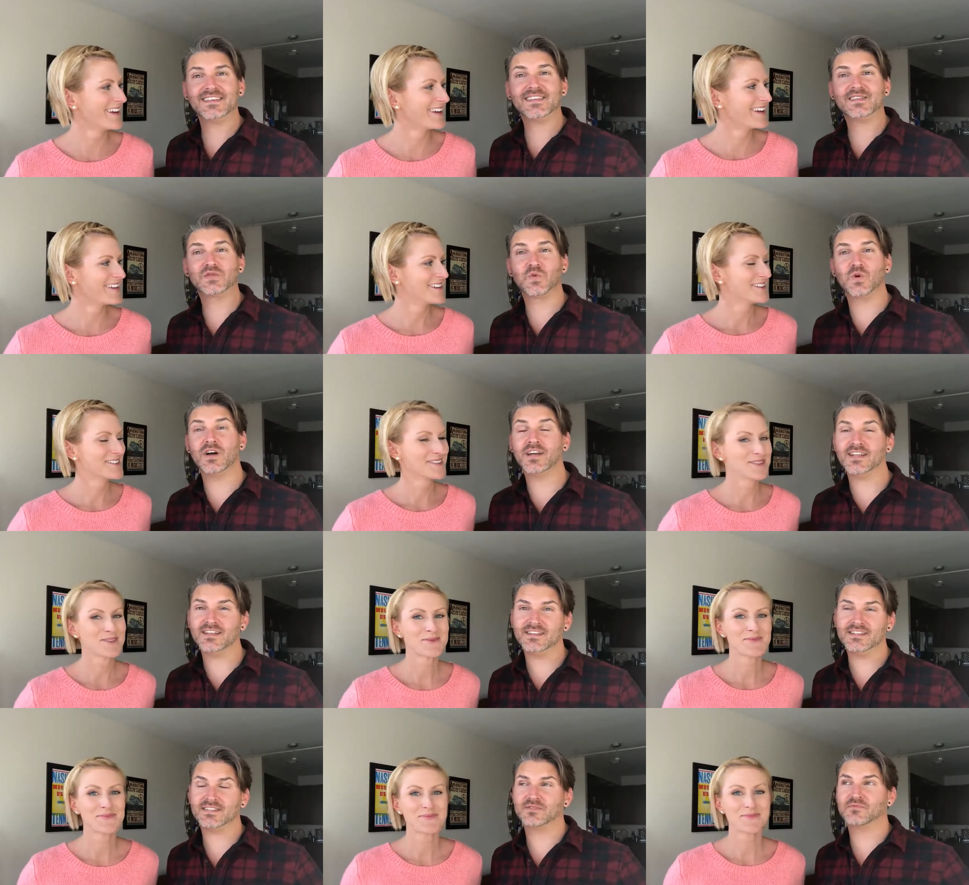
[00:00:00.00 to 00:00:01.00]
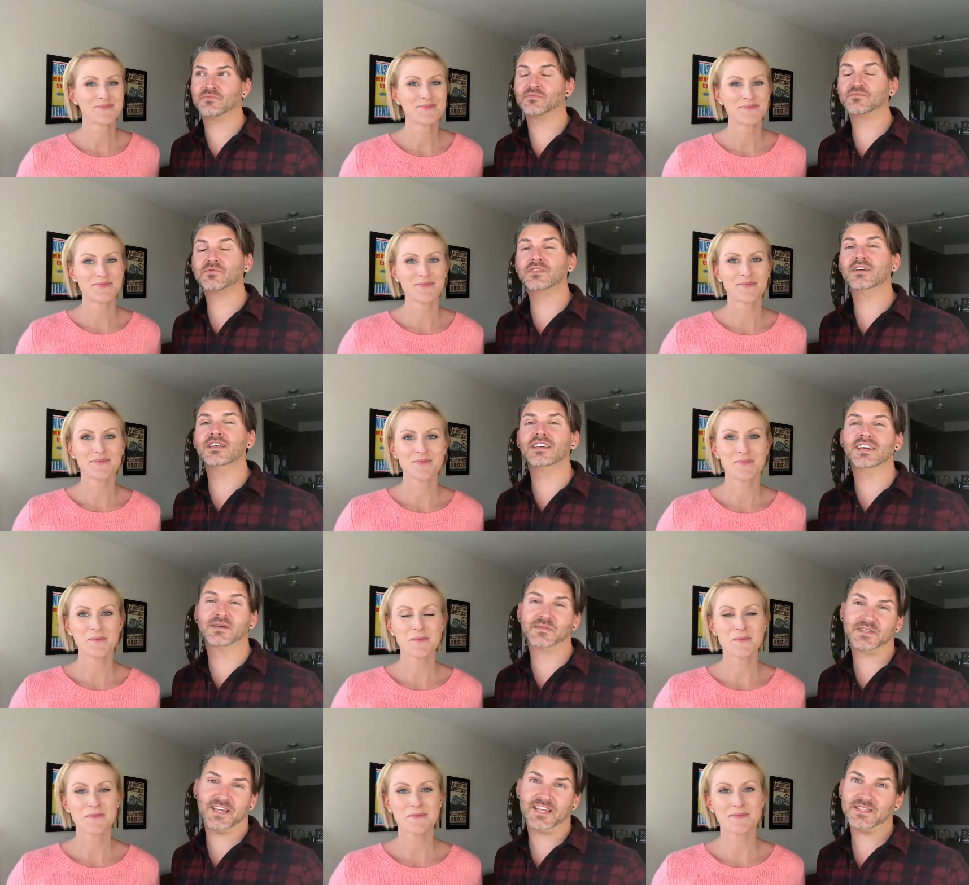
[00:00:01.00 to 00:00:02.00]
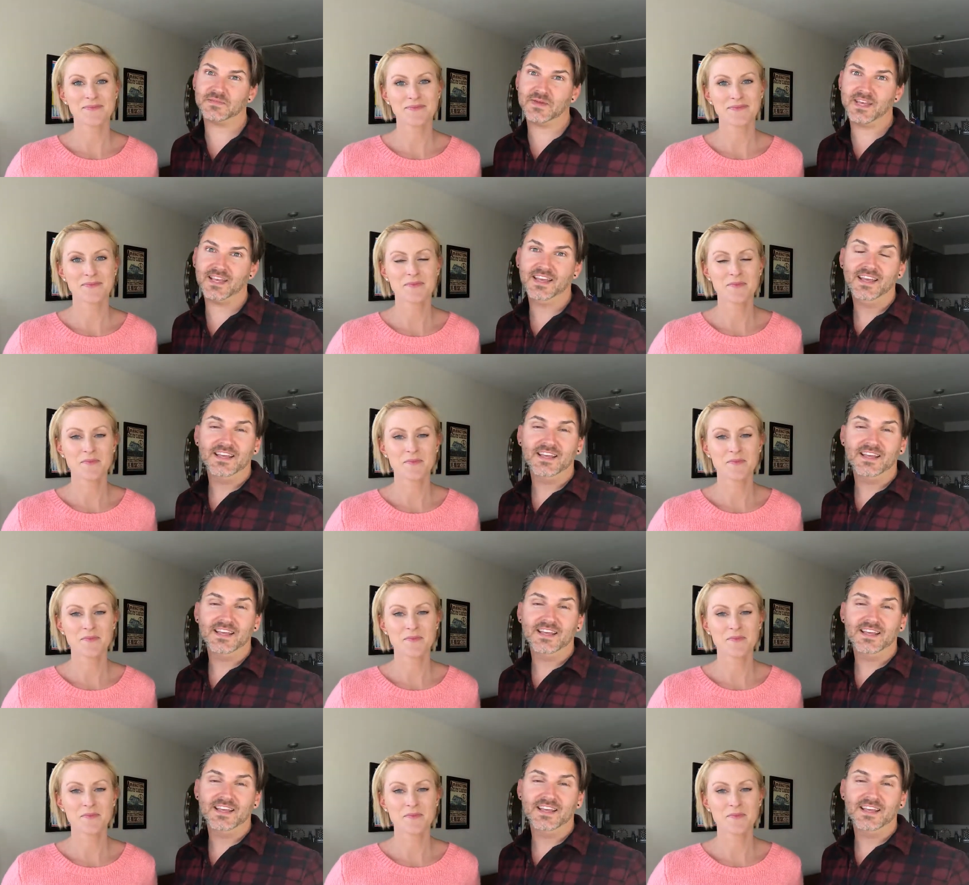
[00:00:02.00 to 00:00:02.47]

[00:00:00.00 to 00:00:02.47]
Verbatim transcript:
Speaker 1: this is what just really upsets me.